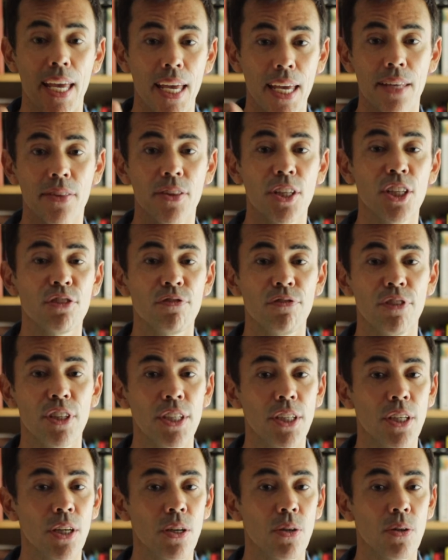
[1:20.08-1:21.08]
In this
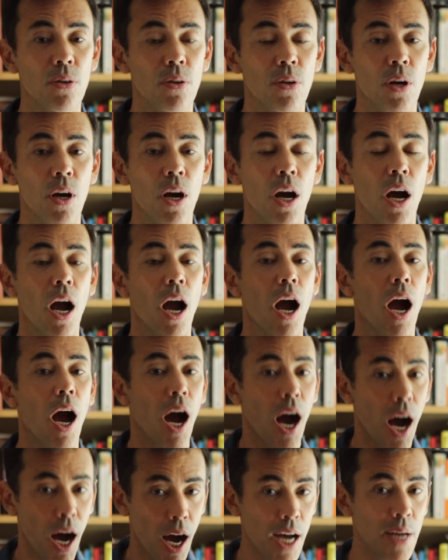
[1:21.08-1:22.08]
video,
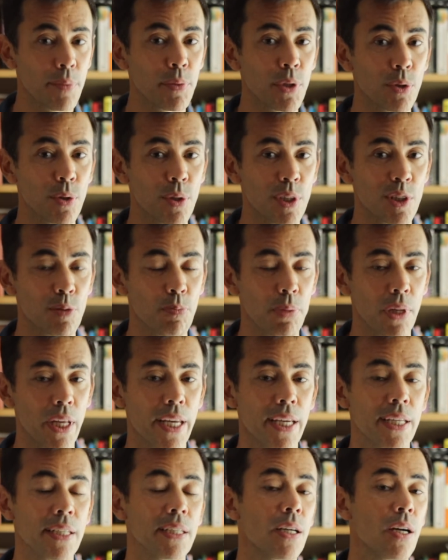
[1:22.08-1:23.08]
I'm going to
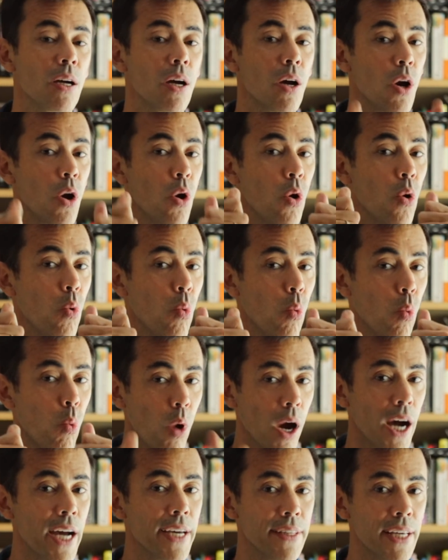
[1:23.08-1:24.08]
explain
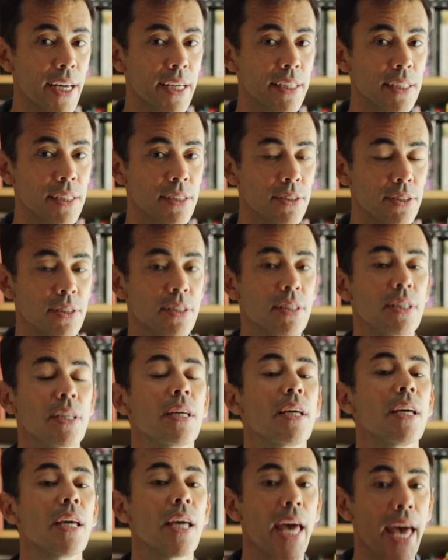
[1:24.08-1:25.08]
why that is
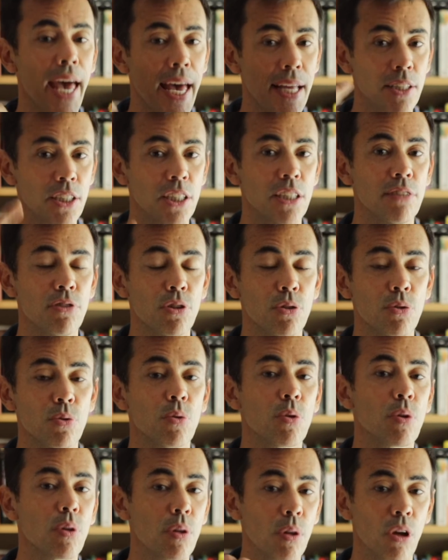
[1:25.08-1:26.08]
and give
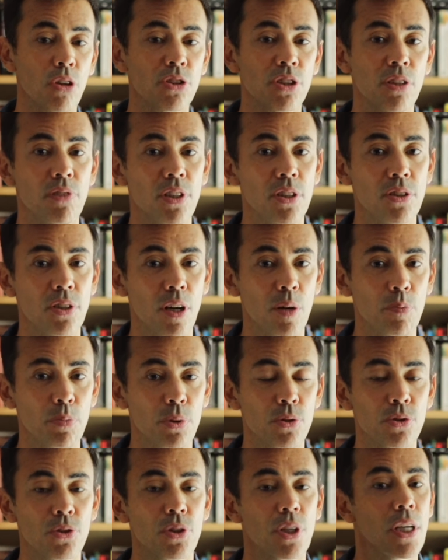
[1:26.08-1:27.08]
you lots of
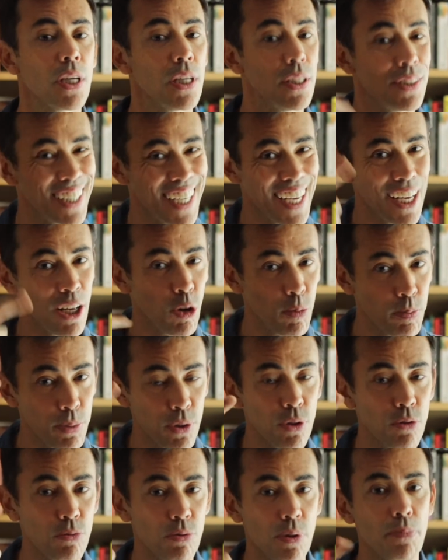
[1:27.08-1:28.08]
examples to help
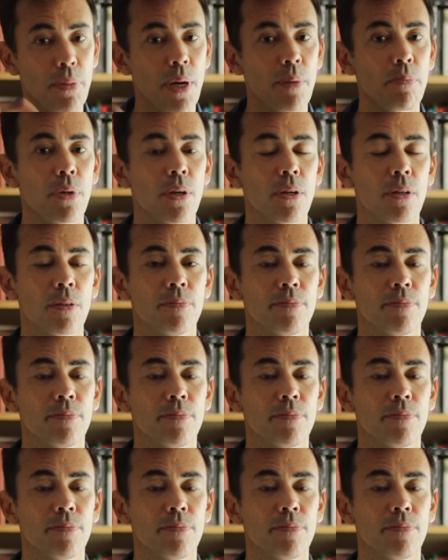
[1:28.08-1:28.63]
you remember.